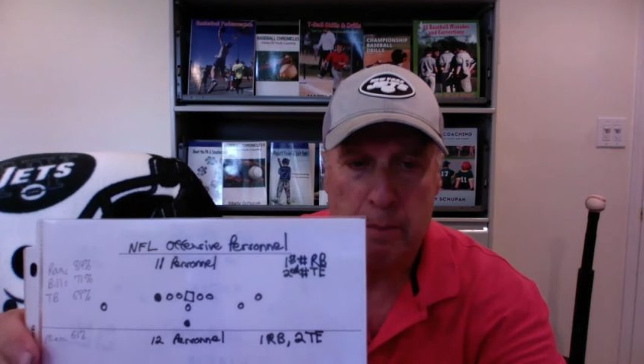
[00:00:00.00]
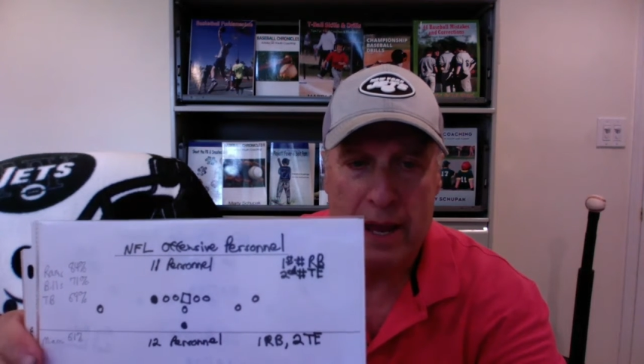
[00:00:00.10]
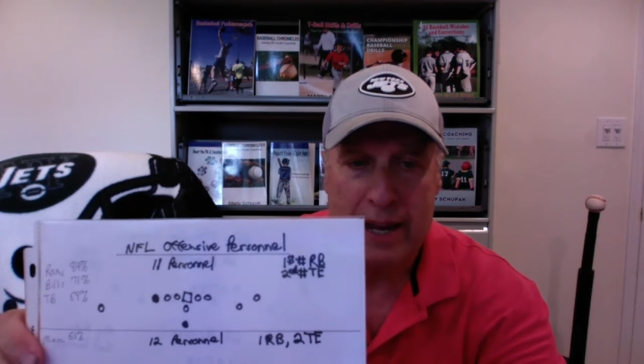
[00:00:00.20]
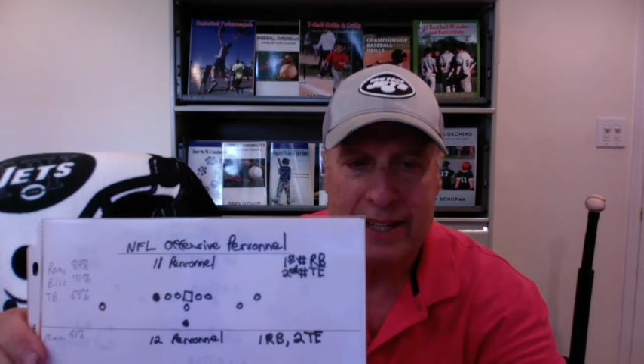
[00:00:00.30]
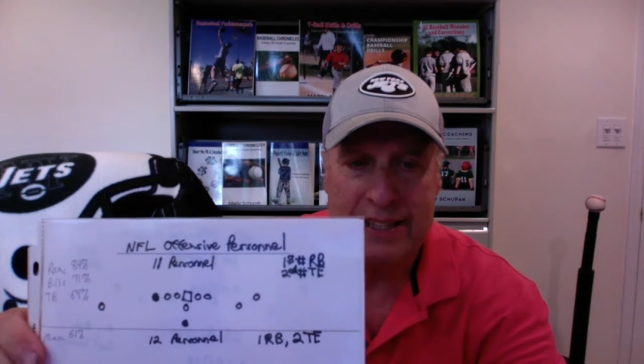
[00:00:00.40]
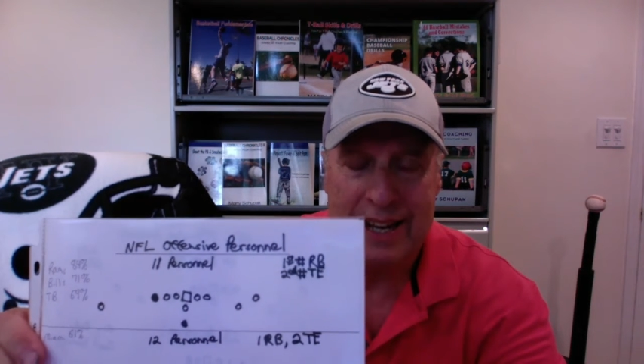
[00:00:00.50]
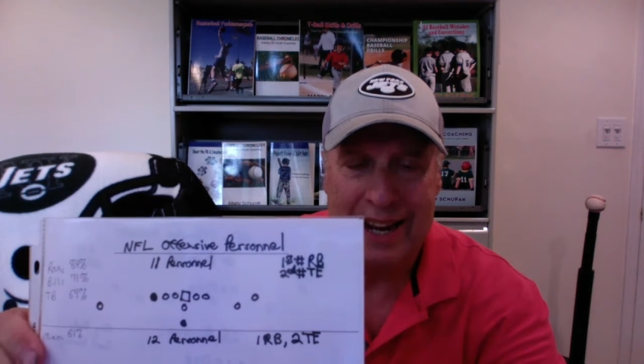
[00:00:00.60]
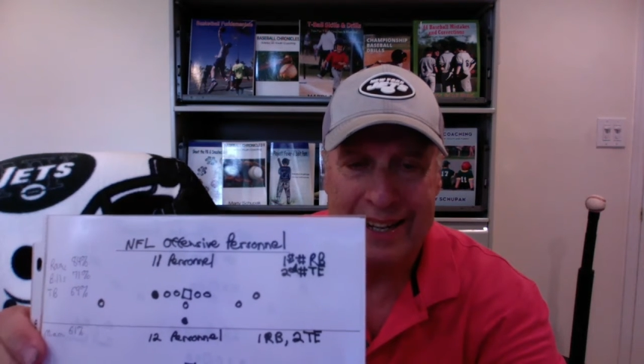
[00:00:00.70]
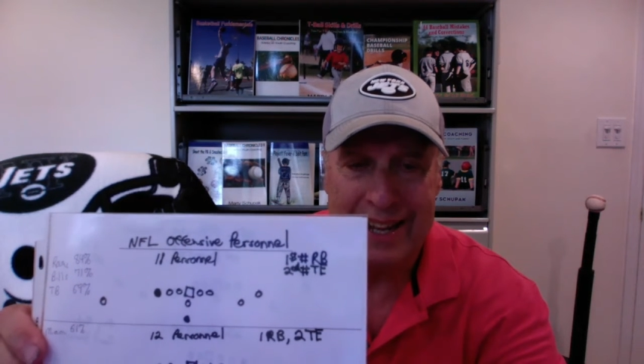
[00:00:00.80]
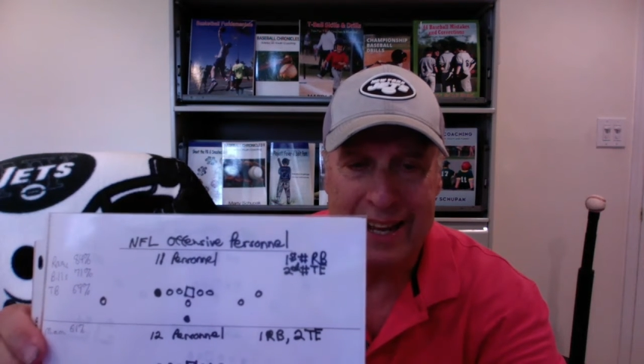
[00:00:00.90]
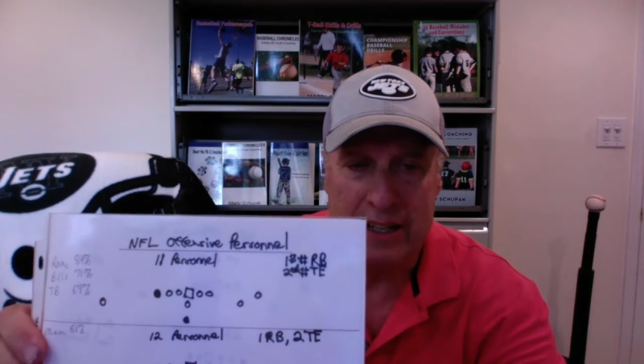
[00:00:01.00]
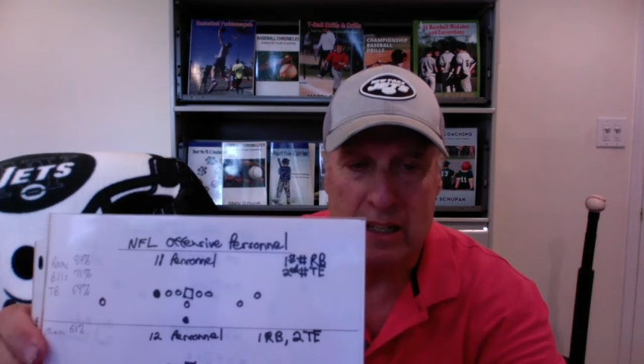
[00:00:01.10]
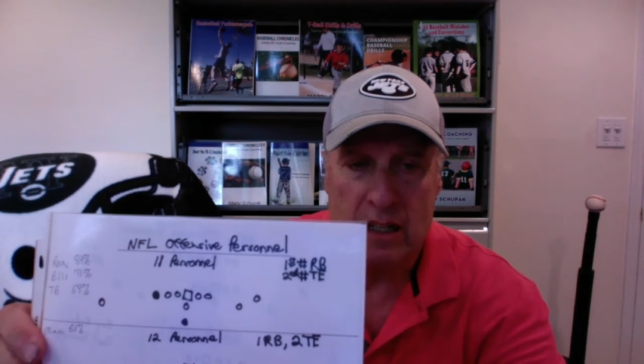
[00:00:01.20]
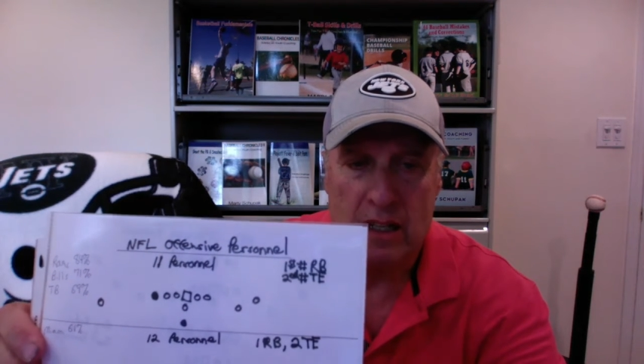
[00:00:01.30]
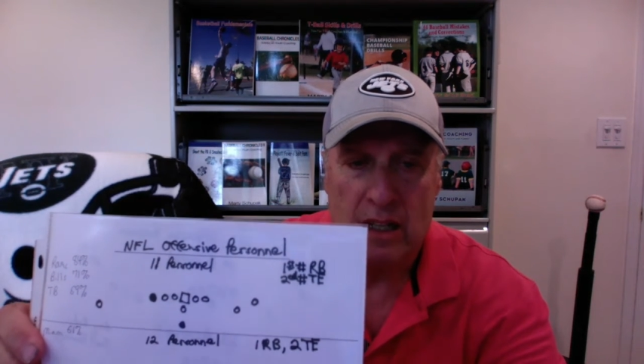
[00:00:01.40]
back and tight end.
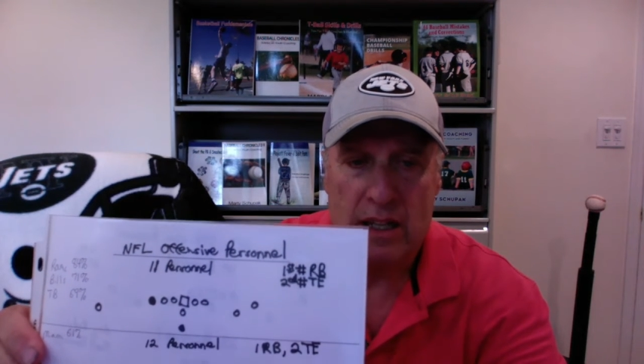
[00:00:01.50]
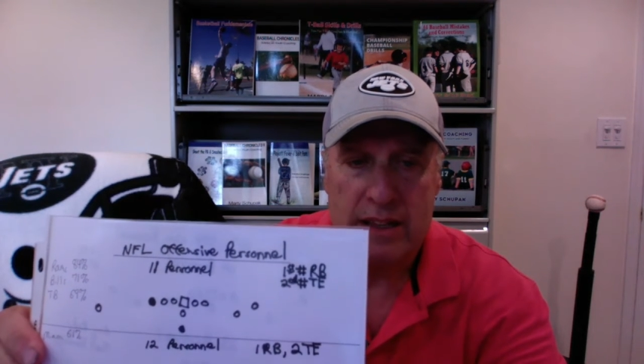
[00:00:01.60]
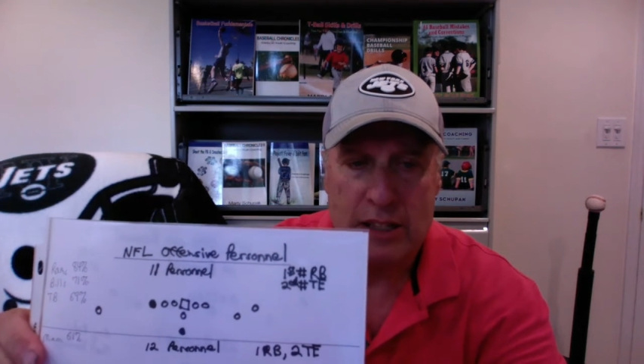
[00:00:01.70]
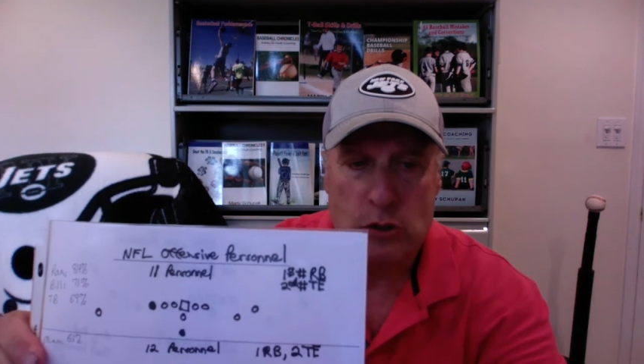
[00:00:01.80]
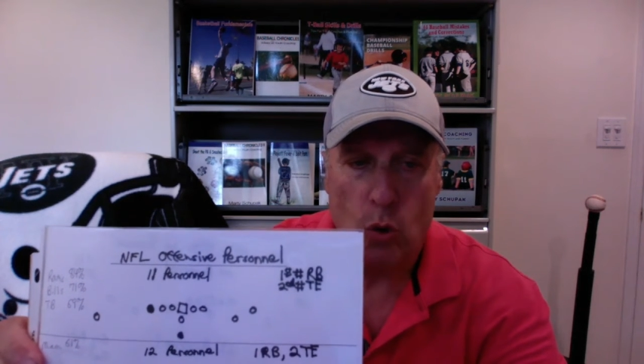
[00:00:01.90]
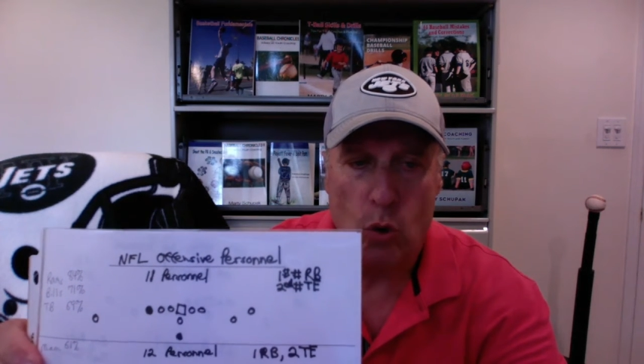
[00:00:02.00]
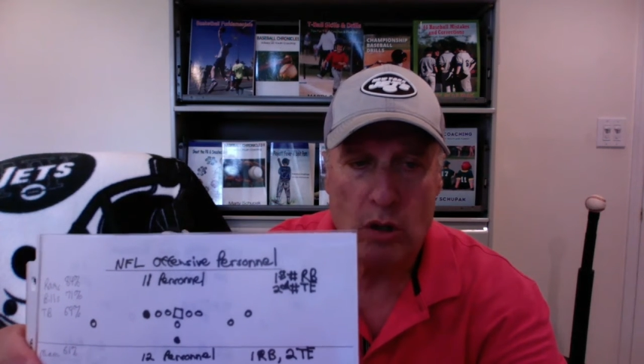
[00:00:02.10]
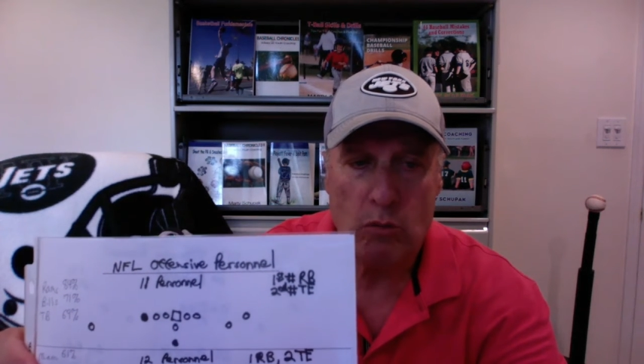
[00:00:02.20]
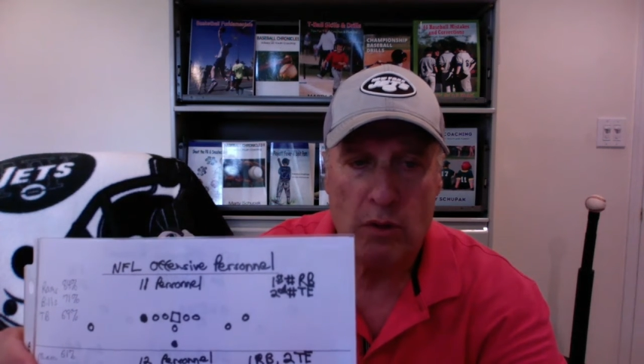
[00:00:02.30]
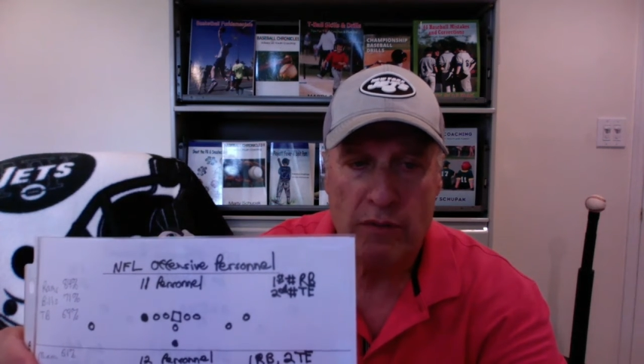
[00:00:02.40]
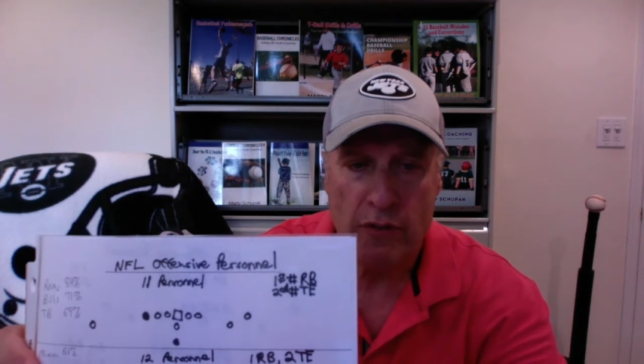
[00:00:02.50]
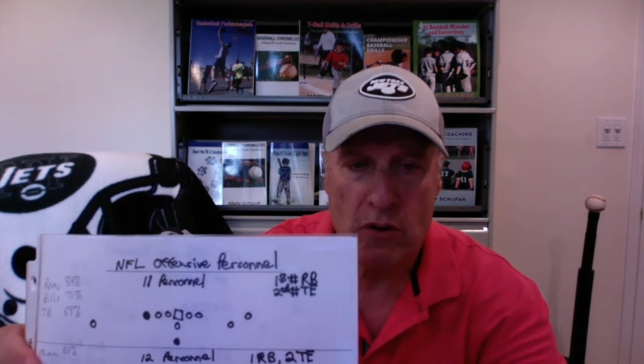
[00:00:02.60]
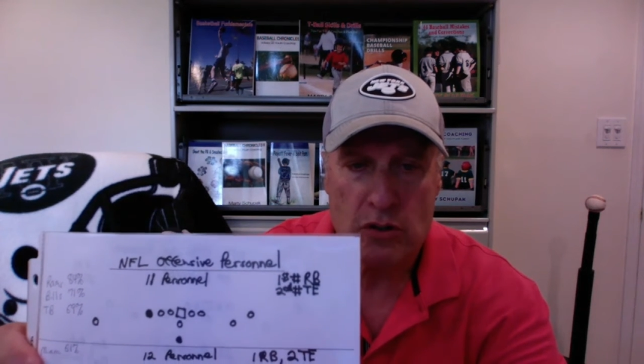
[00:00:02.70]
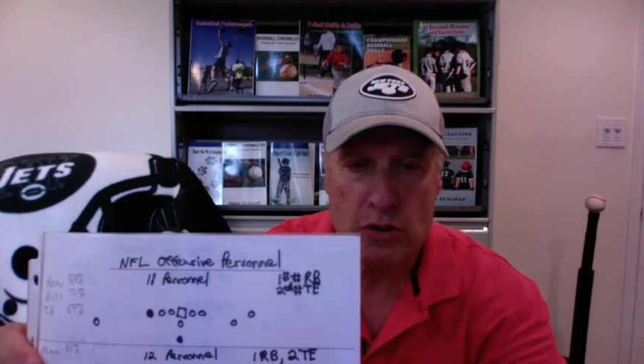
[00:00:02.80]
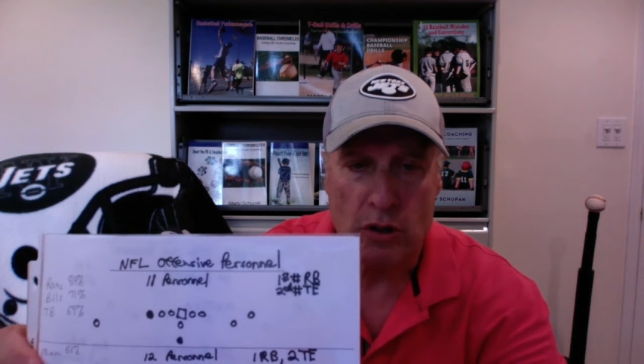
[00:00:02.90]
That's all it
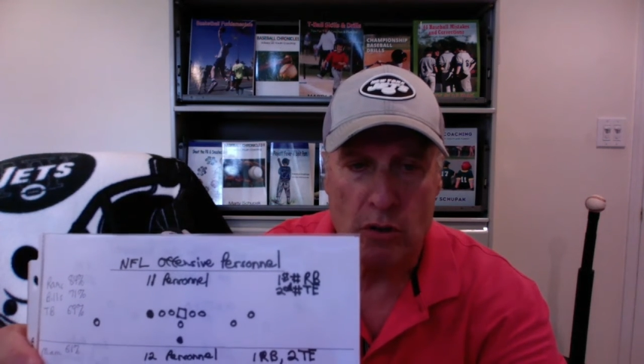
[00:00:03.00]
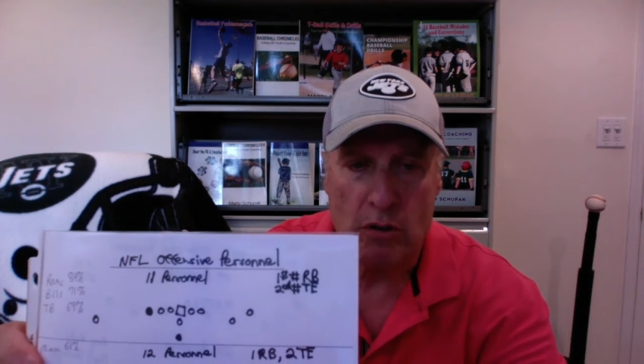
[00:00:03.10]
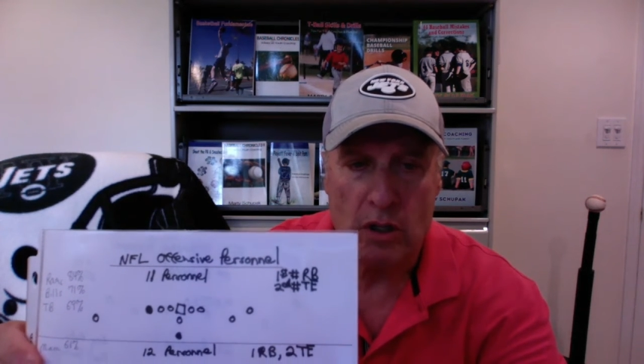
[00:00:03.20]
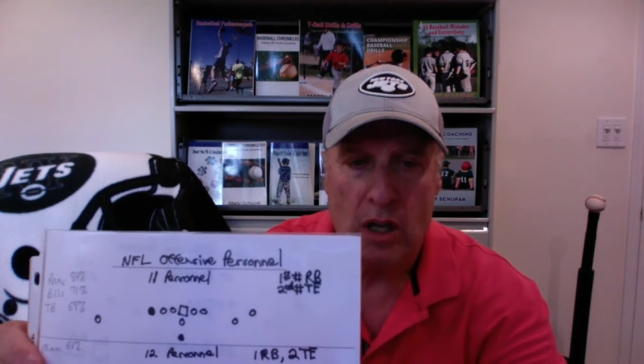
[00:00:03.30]
refers to.